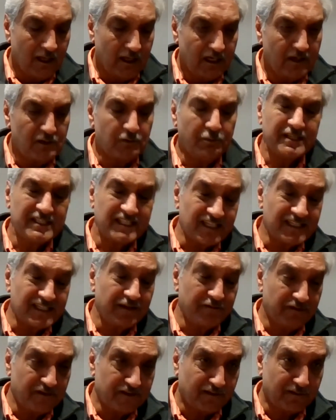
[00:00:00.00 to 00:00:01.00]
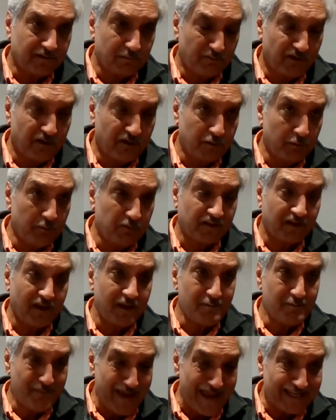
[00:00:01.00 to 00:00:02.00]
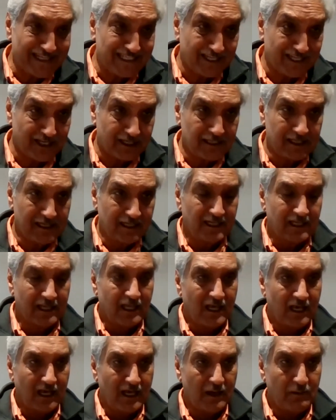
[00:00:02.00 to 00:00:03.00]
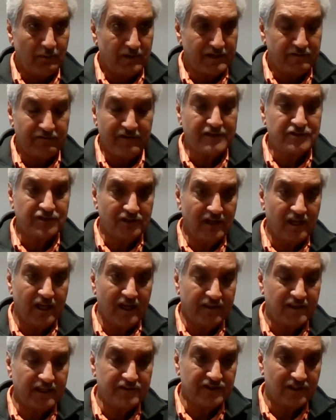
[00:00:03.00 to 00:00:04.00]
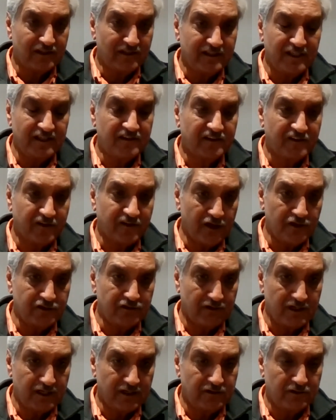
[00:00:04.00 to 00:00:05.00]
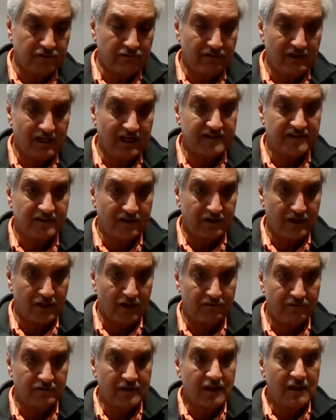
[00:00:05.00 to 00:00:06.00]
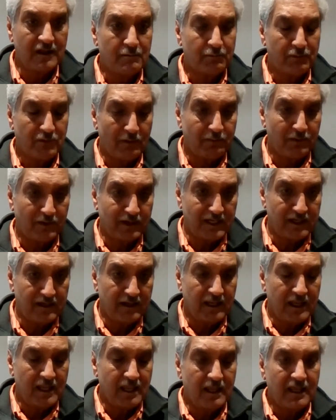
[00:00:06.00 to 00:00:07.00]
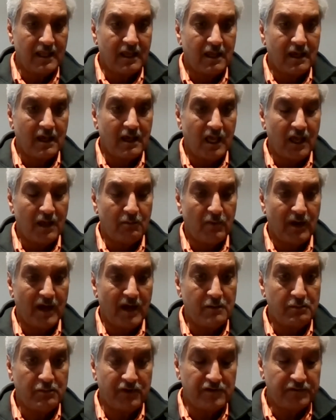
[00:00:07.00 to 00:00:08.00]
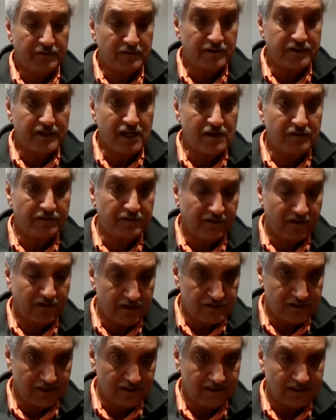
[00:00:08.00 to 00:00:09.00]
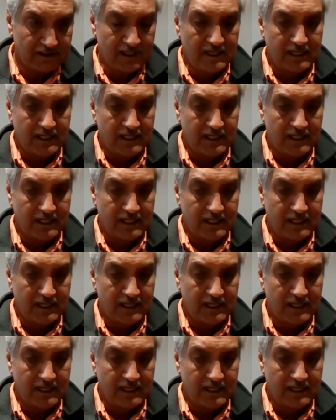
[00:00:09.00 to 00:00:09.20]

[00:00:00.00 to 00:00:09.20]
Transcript: it'll be 60, 50% better, uh, but eventually I think she'll need surgery to release the nerve properly uh, by a peripheral nerve surgeon.